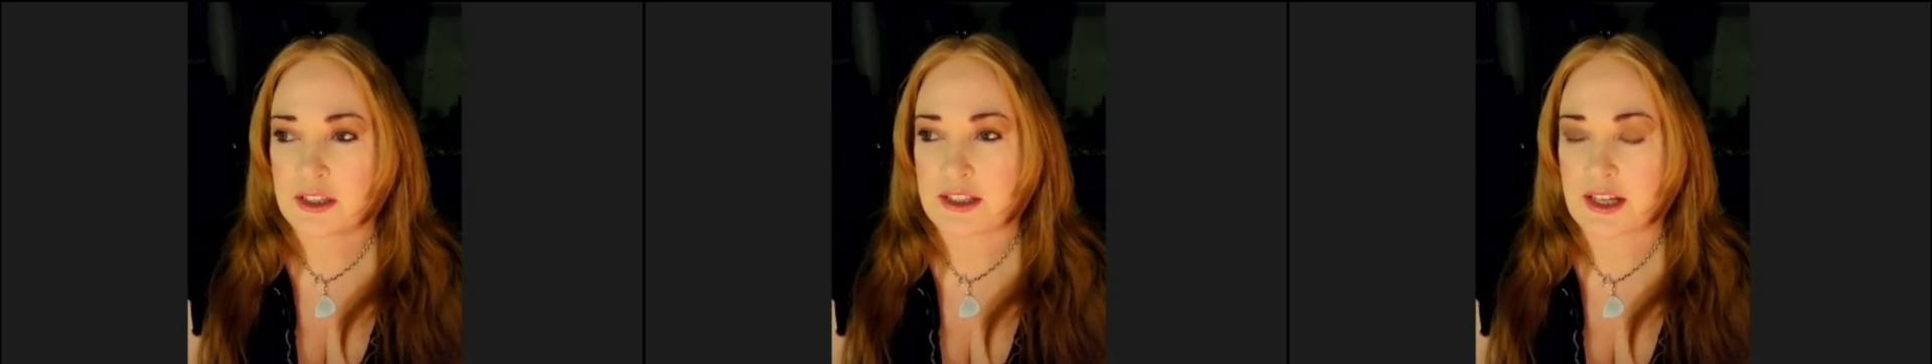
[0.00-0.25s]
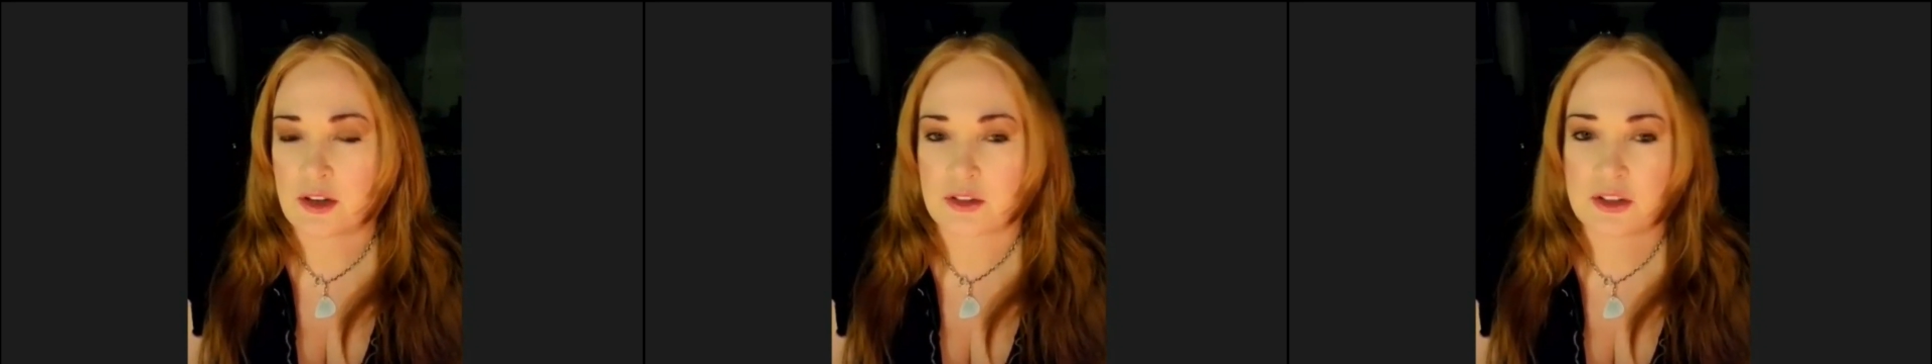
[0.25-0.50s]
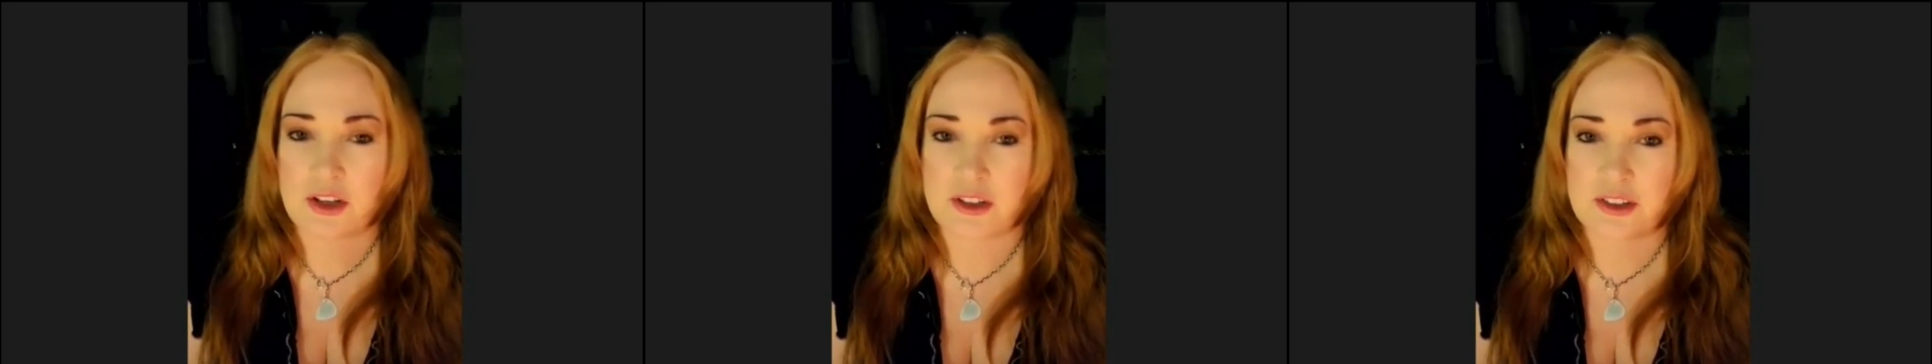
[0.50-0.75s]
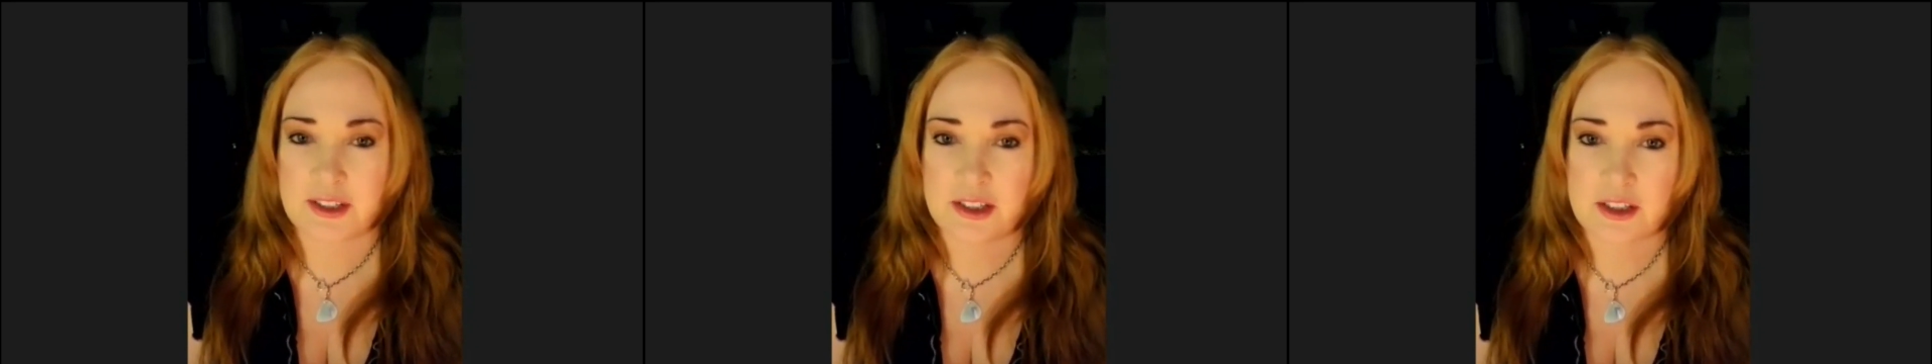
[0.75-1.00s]
town
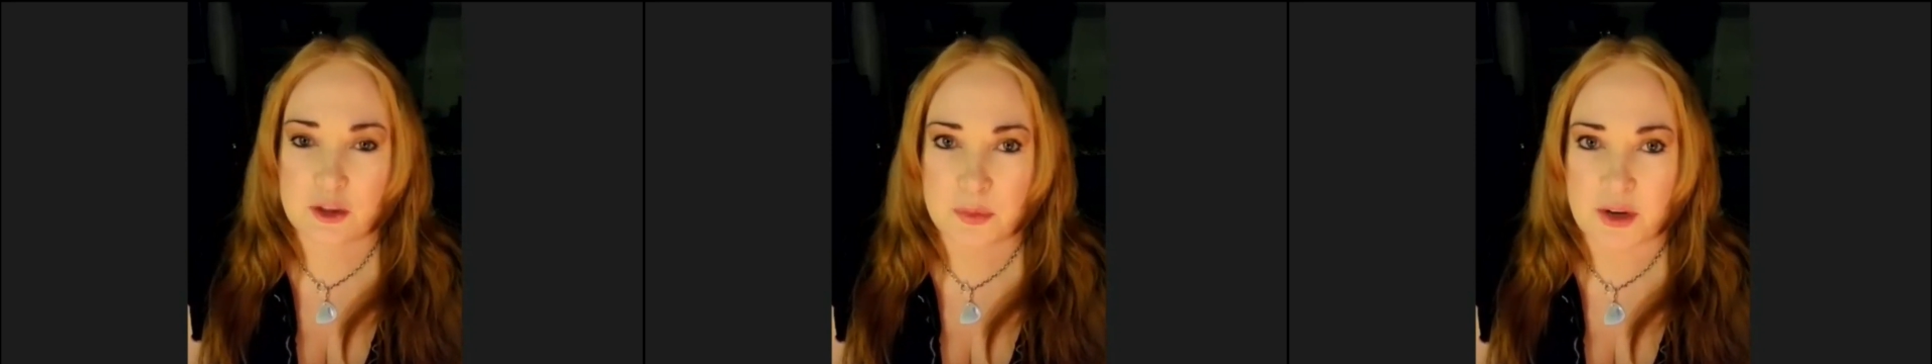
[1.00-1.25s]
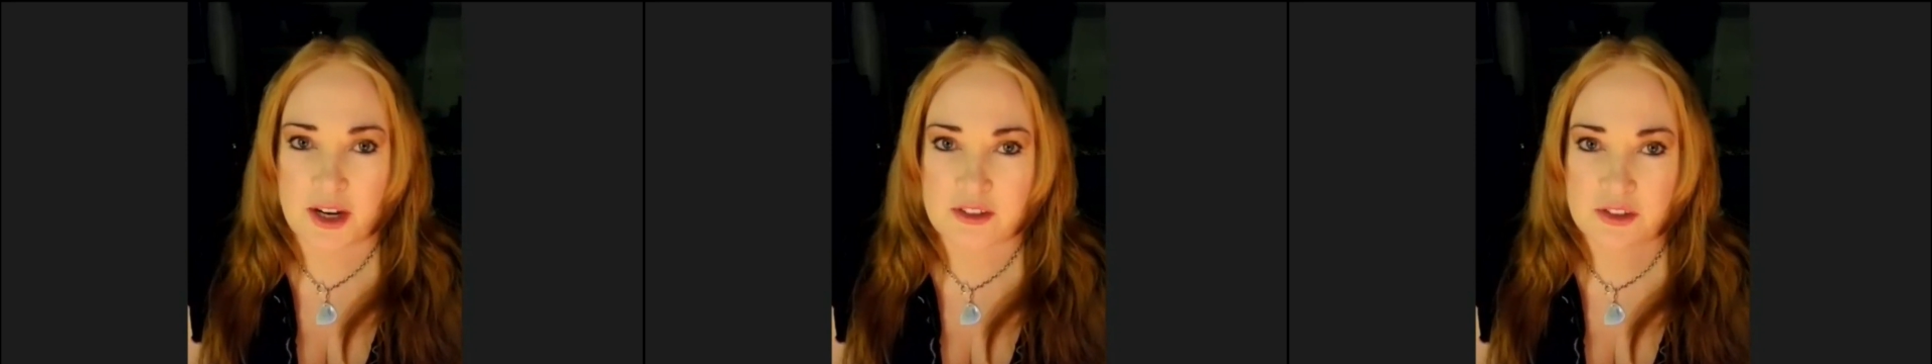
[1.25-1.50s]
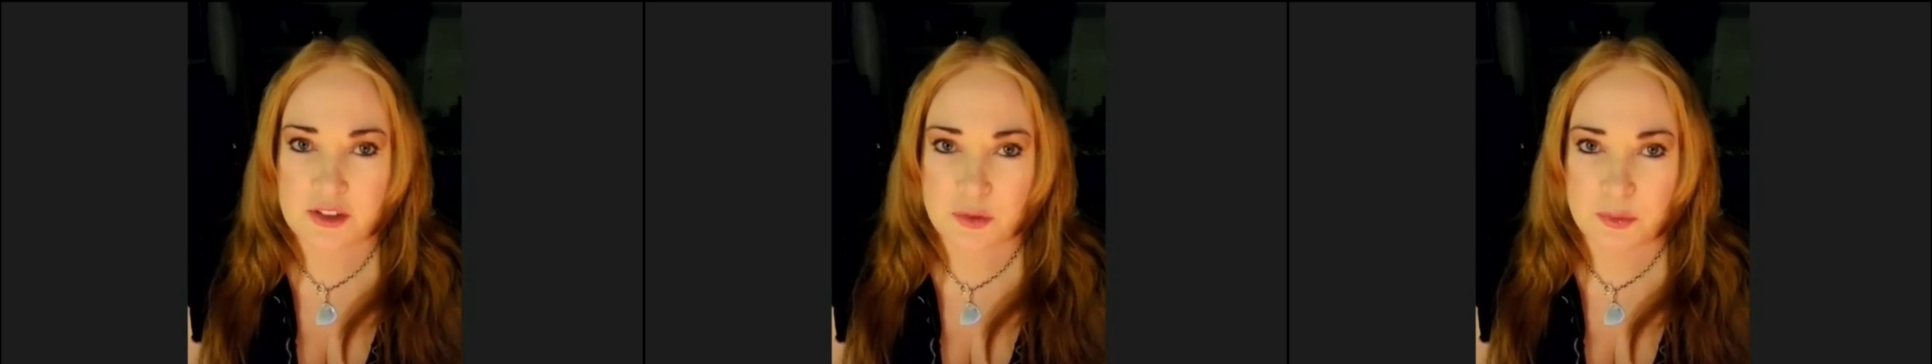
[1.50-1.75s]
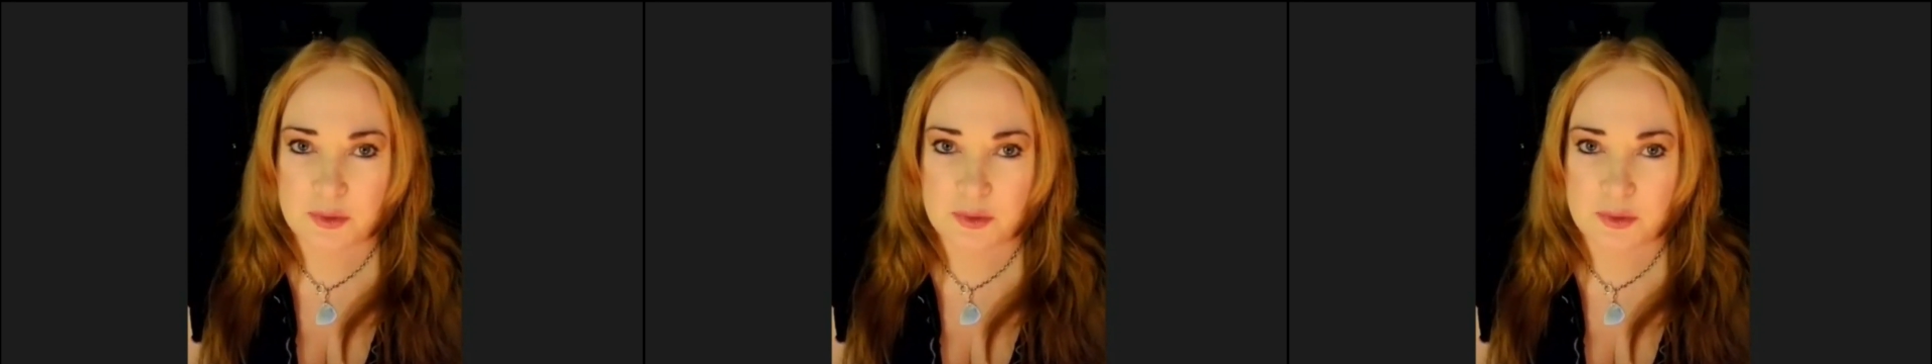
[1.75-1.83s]
called Lincoln, Nebraska,